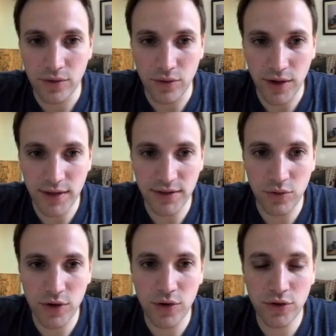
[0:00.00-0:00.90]
Okay, so
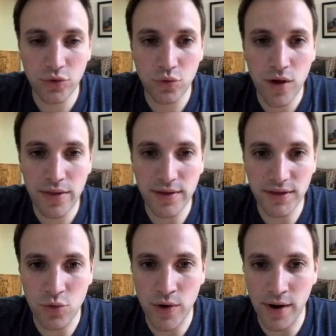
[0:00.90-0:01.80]
we're going to run
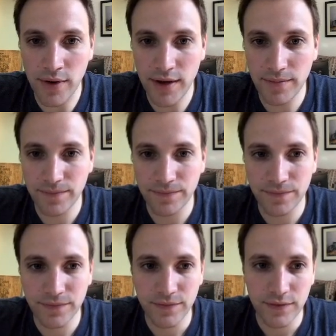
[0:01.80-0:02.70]
this query.
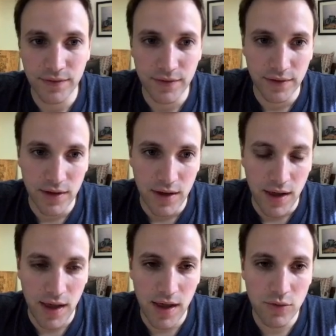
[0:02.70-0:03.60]

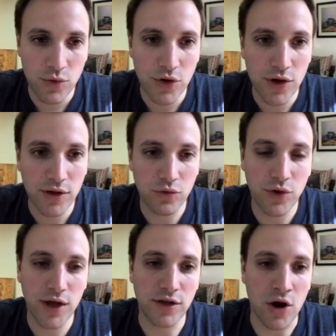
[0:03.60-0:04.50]
And we're going to
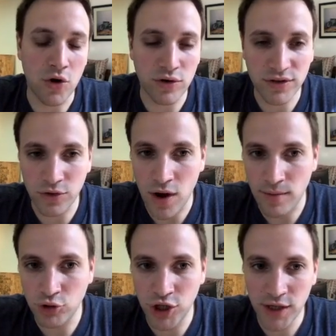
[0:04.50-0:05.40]
get a cursor
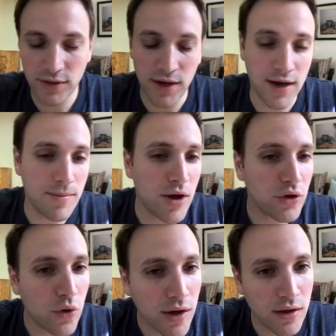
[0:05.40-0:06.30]
object. And I'm
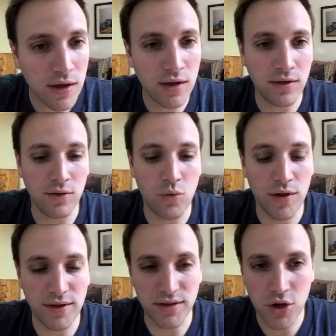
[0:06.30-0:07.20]
not going in
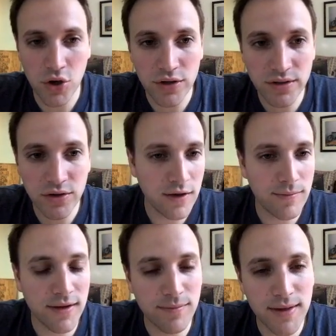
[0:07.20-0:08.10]
what is a cursor,
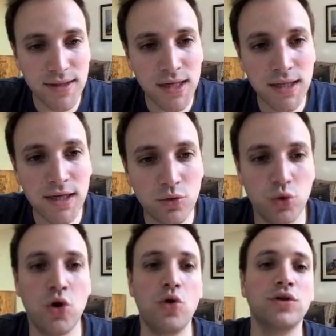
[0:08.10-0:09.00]
but basically it
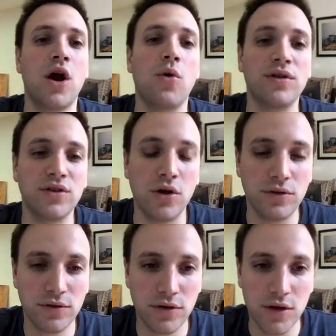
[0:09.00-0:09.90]
will hold our
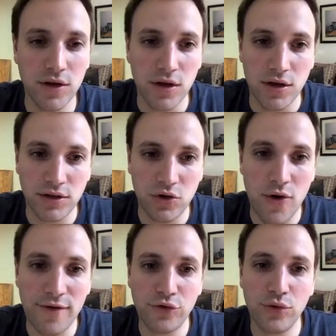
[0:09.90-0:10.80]
result. So
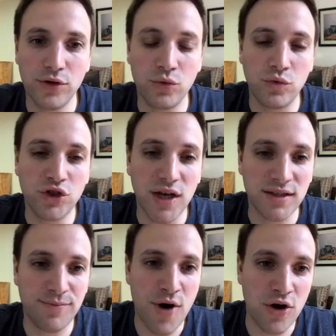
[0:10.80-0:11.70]
after it, we'll
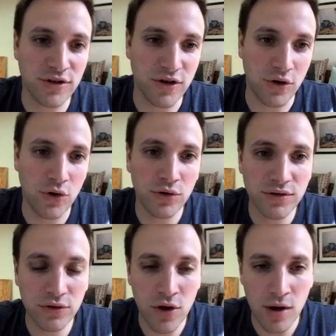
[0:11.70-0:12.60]
just parse our
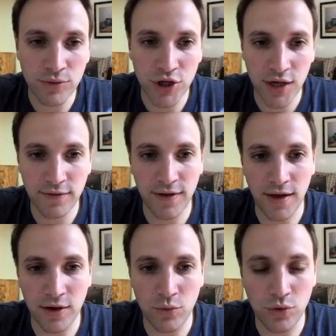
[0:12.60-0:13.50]
cursor object
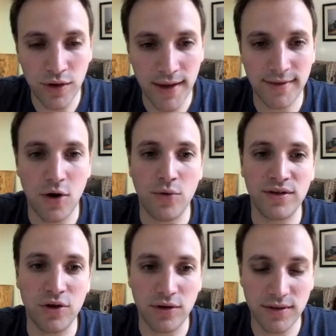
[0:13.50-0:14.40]
and we'll get our
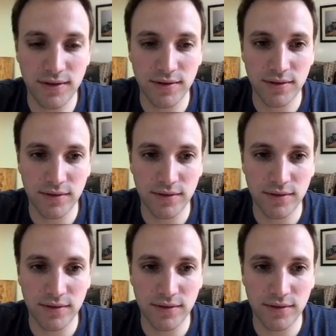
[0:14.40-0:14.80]
results.